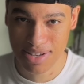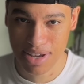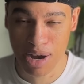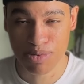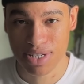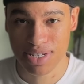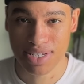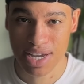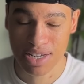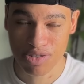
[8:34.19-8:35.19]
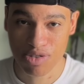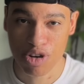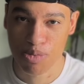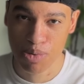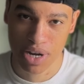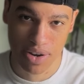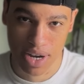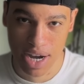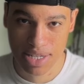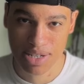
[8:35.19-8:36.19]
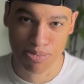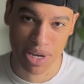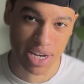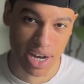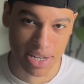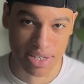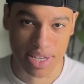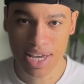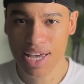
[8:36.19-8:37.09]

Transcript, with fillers: I'm just deciding to you know put out content, make content,